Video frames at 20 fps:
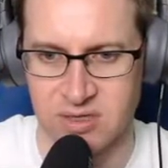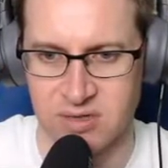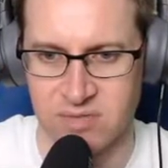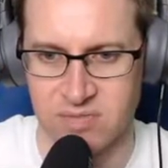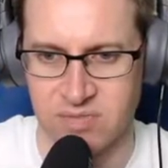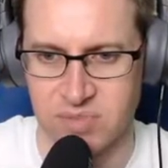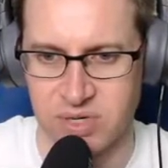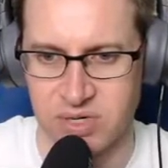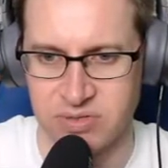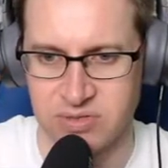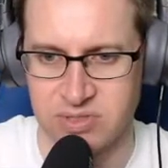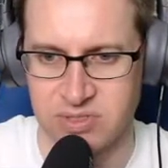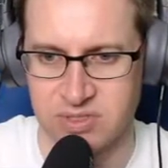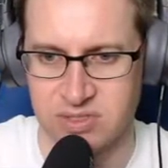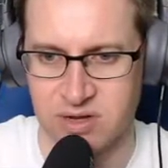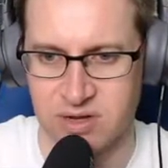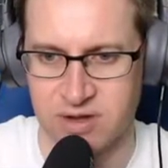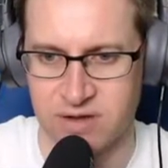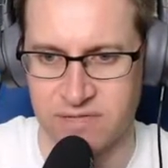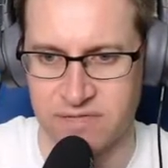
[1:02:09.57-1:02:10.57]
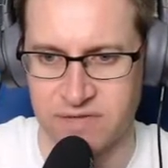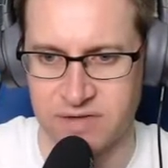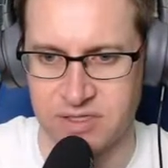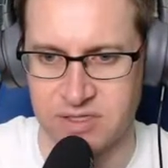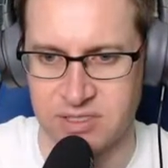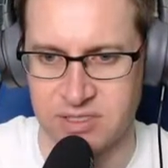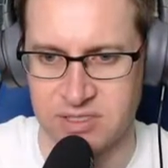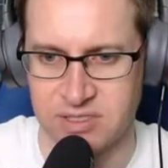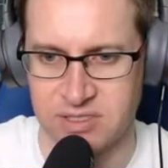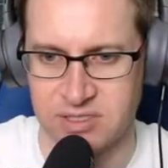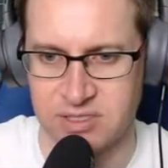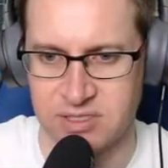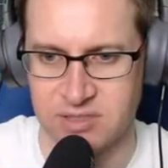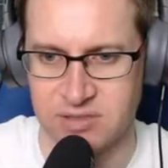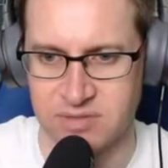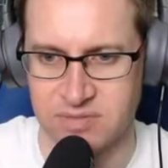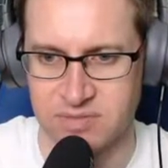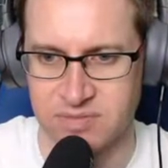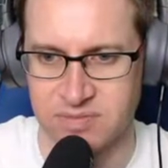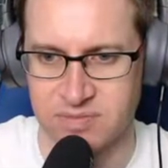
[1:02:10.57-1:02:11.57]
Post office.
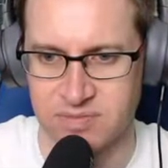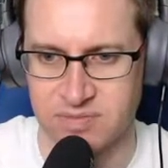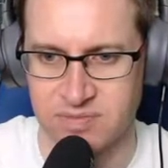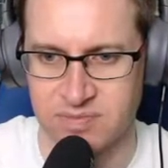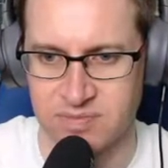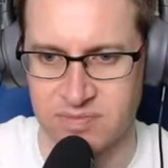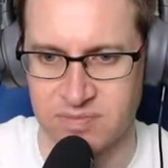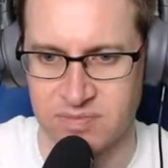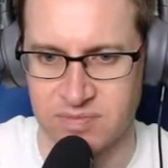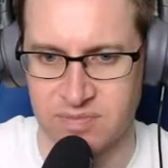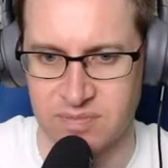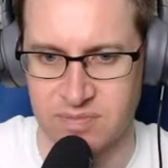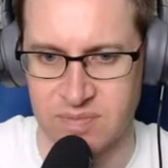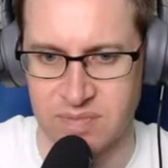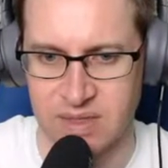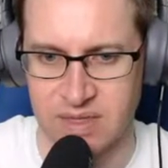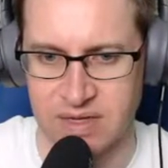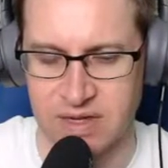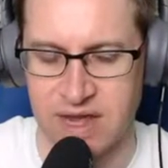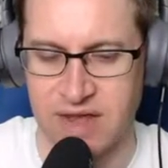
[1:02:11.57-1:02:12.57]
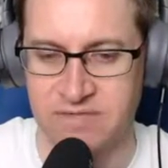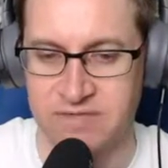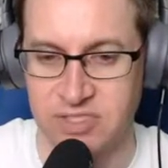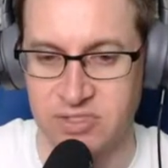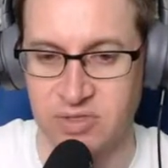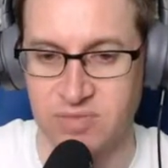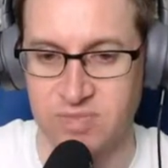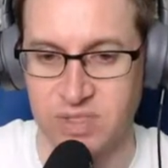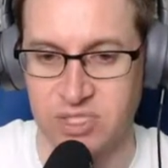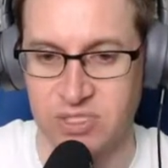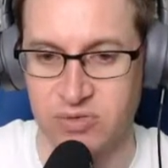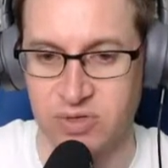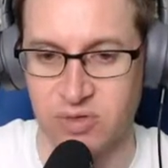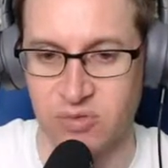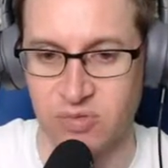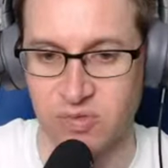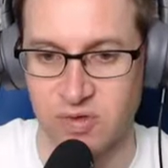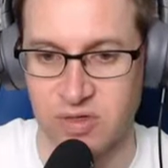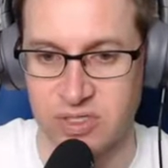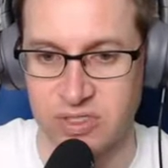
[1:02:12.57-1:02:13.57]
I've been doing
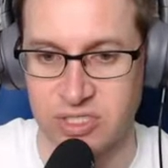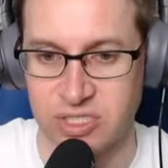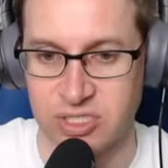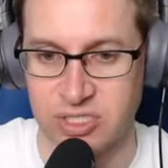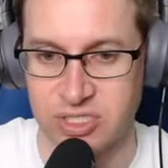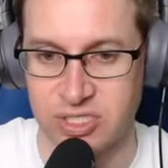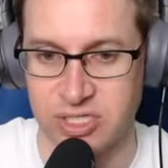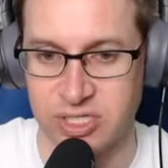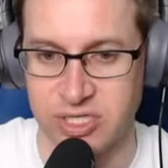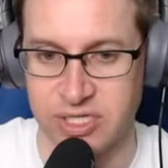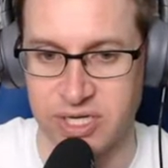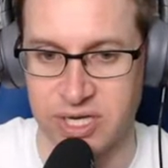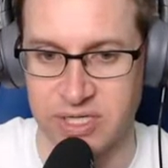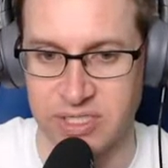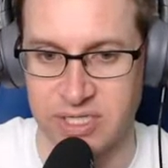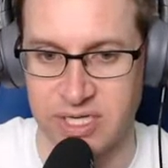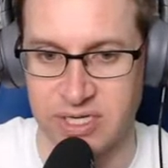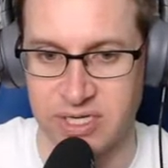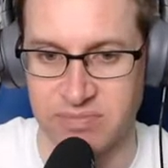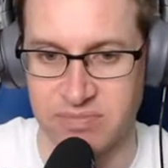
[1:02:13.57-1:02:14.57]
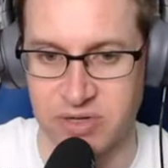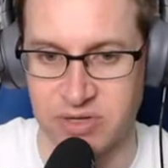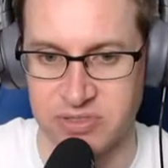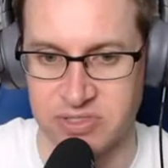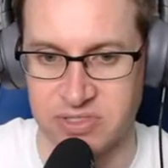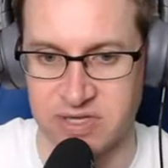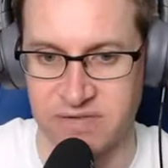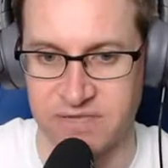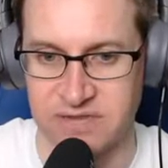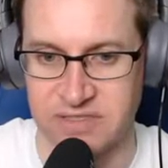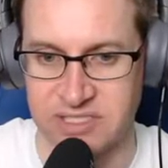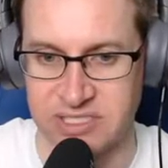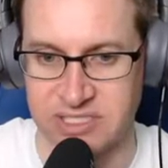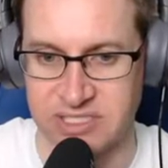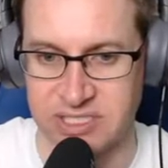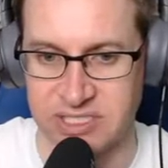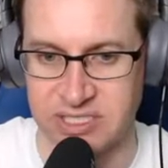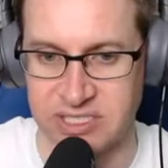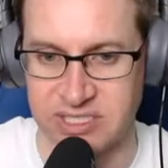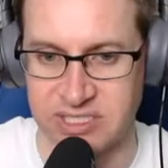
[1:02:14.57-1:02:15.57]
really good at getting post
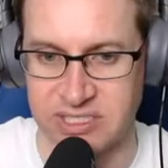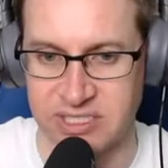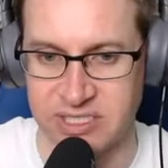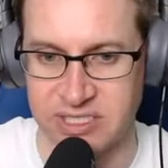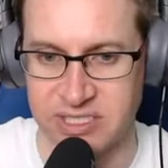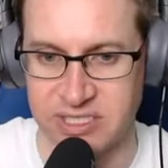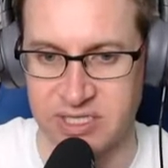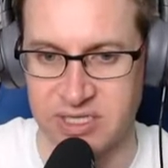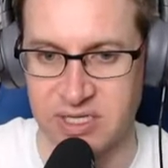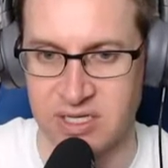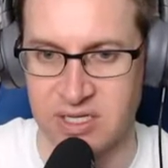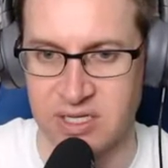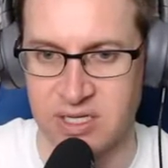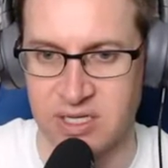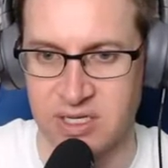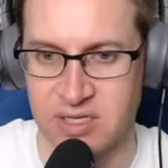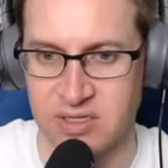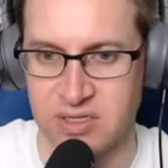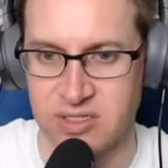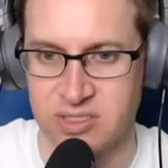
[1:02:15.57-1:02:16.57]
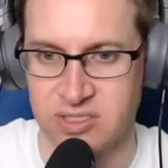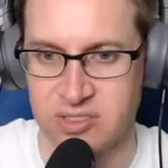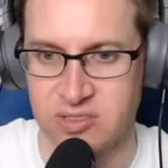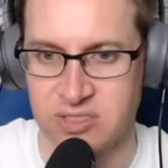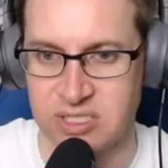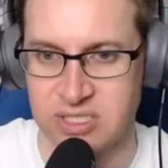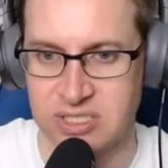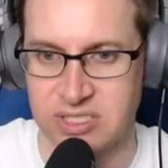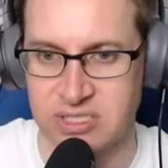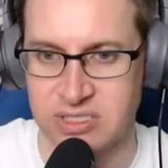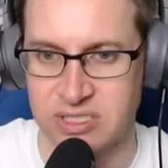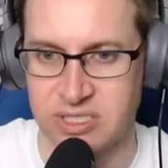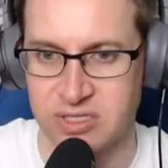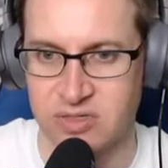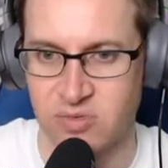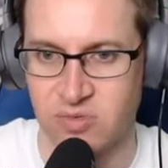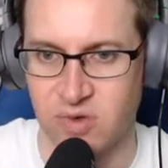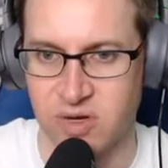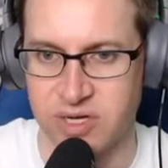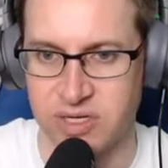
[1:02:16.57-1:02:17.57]
offices in this city. Let's use this
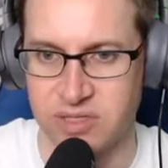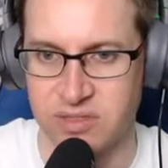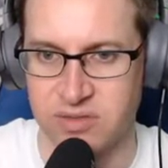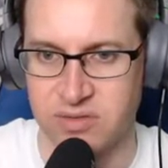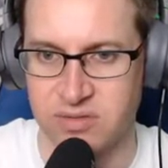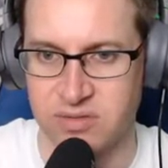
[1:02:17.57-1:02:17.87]
little one.